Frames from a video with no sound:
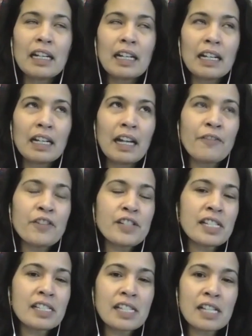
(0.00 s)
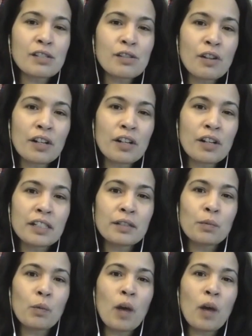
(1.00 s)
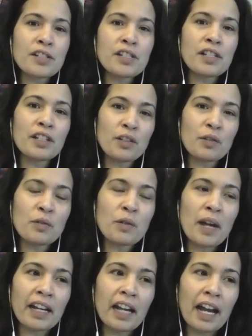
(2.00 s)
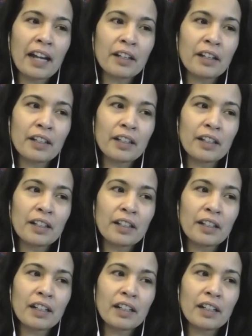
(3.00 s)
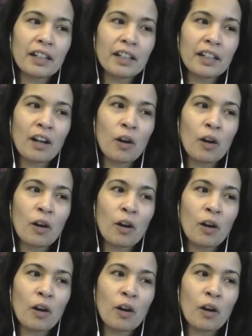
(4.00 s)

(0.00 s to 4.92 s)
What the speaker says: Ever since I started watching you, I always